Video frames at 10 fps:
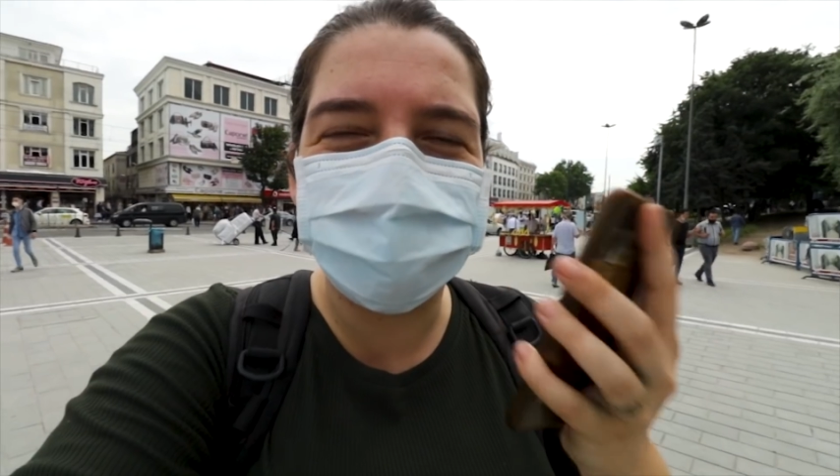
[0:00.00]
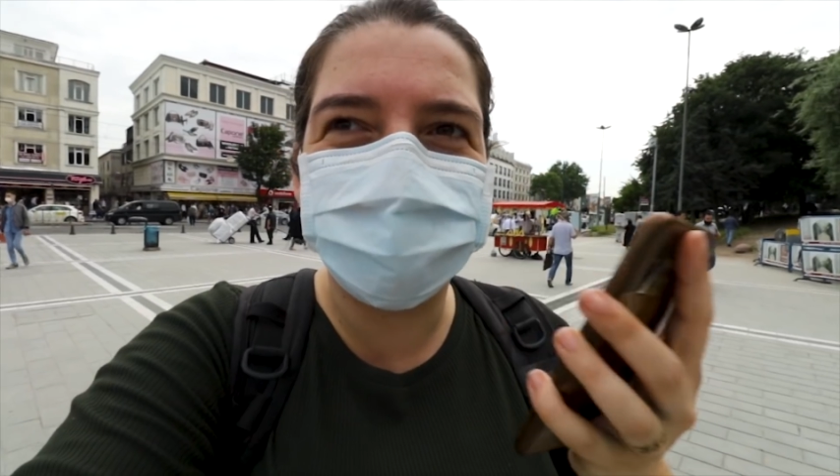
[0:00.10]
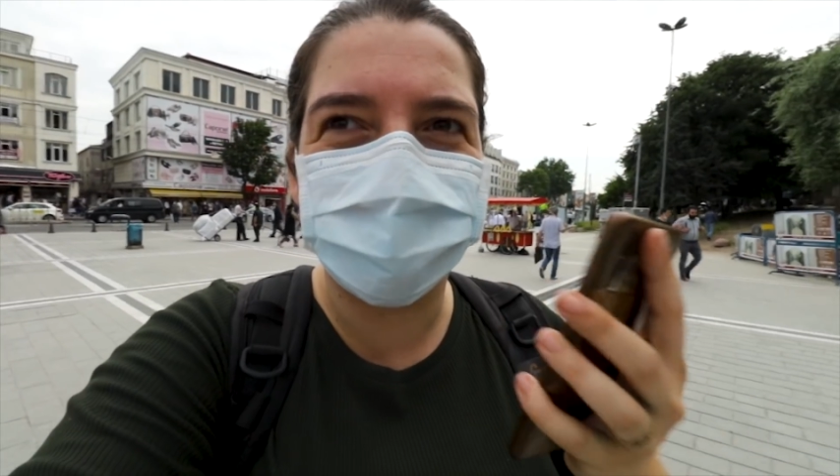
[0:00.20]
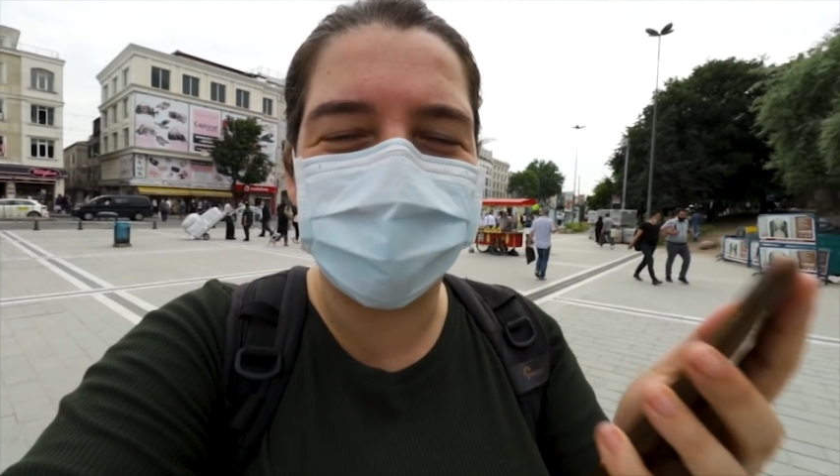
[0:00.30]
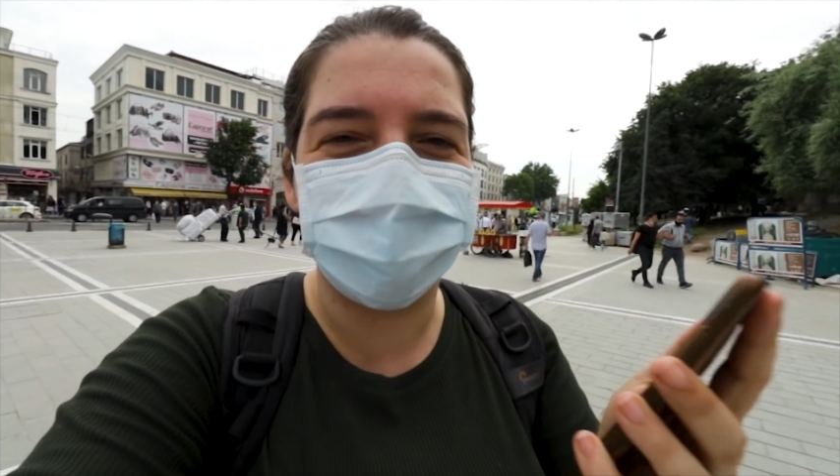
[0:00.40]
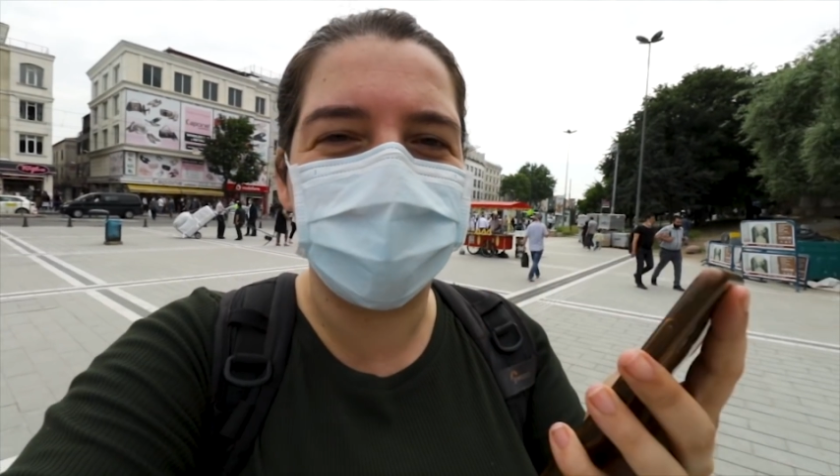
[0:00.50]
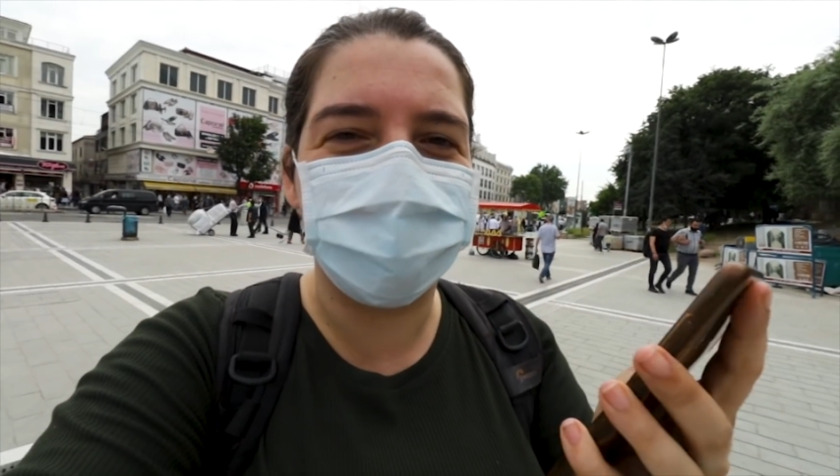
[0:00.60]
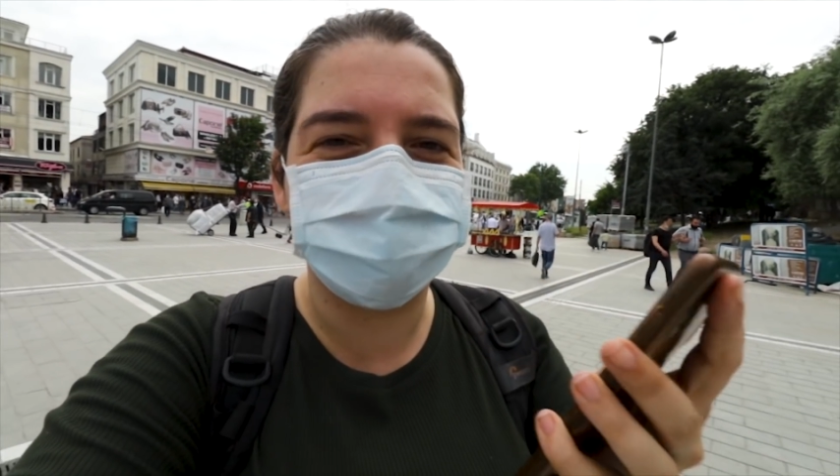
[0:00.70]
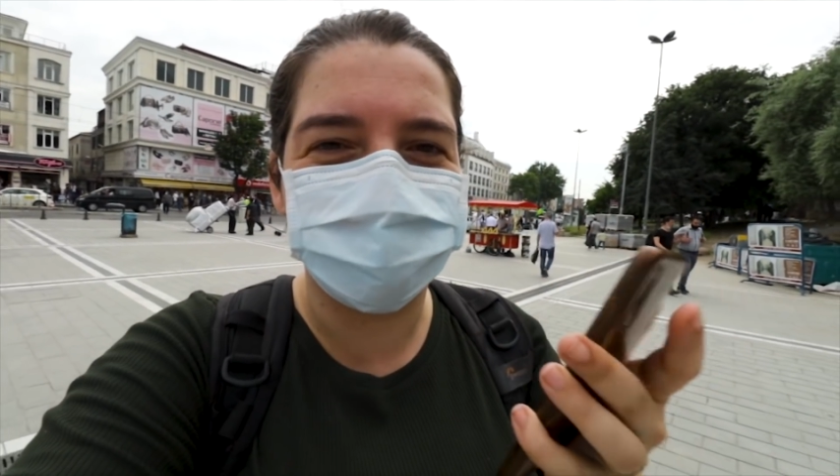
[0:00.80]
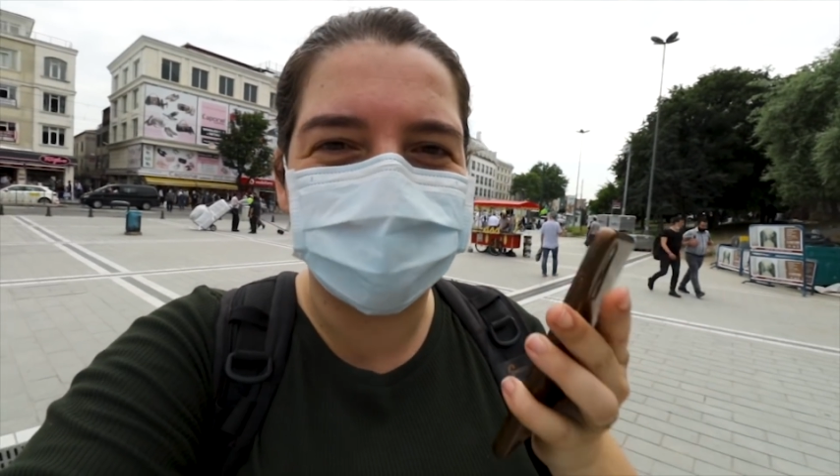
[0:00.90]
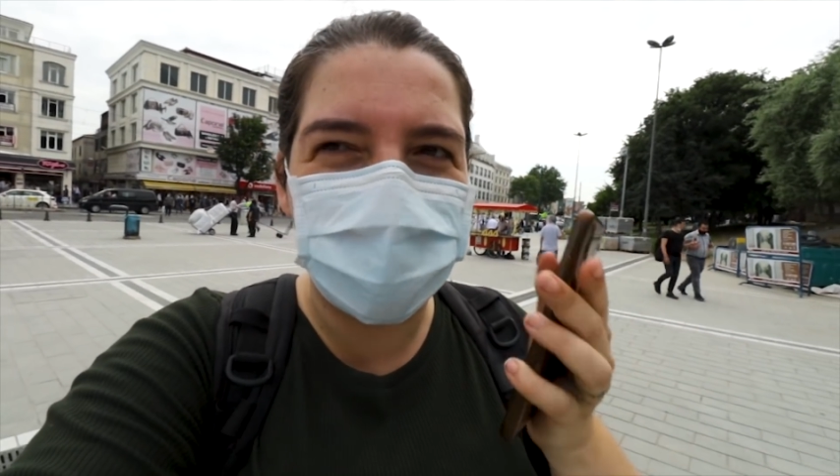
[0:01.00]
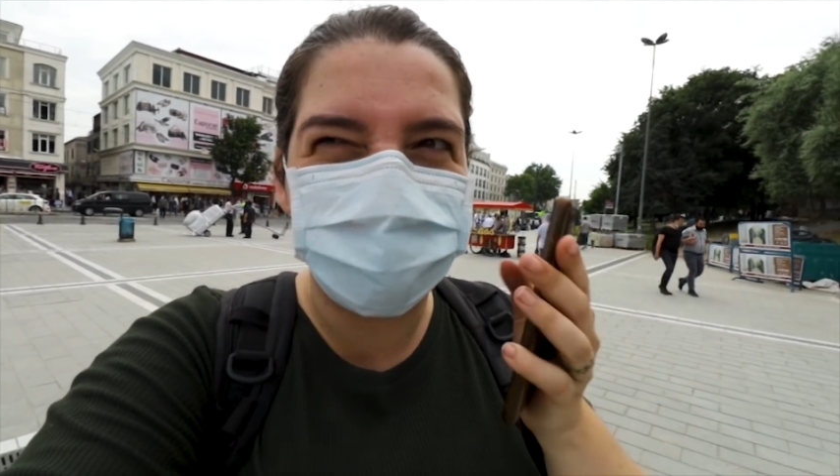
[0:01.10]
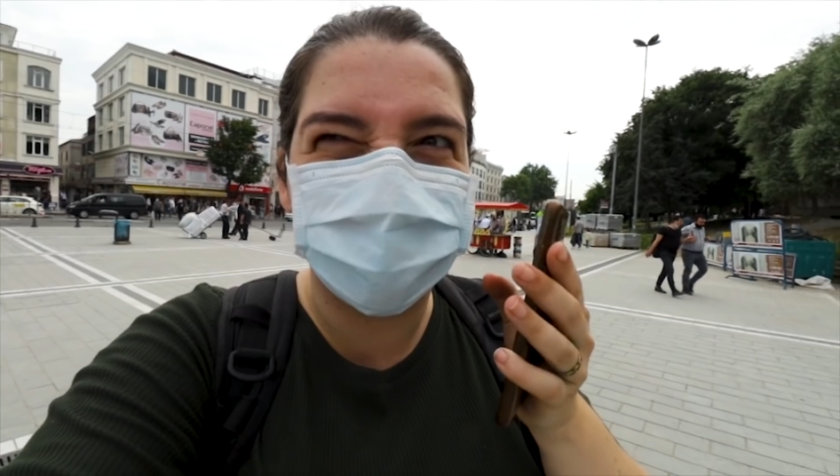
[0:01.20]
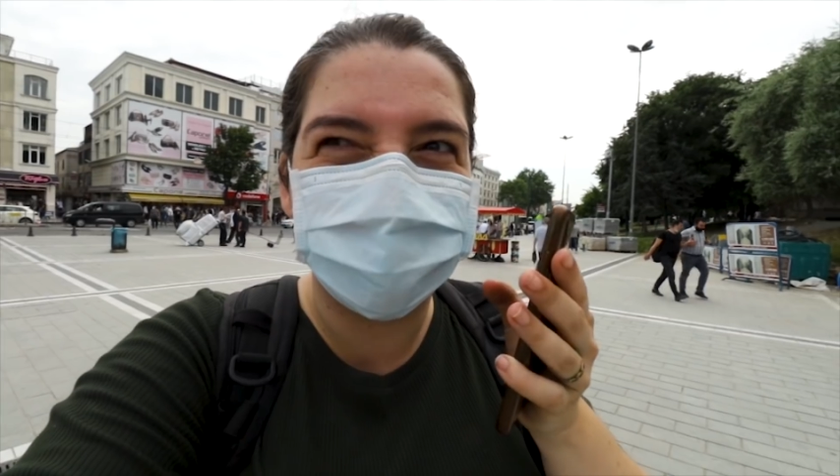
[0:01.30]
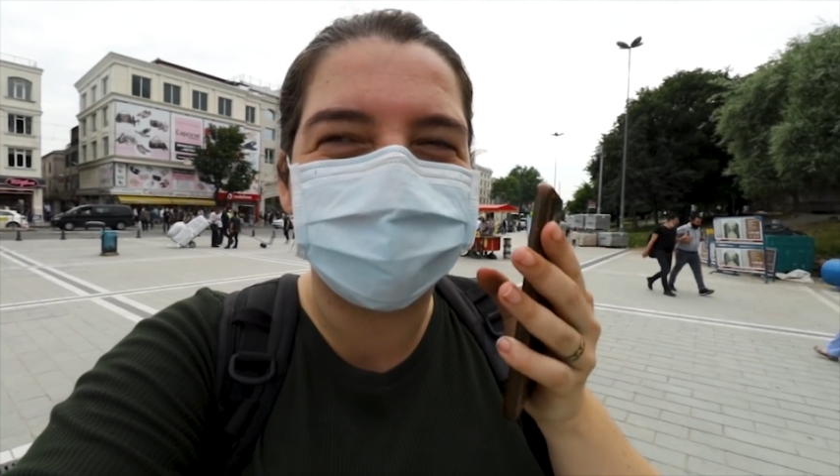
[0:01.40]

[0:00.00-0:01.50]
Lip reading: me where I am, so I can't really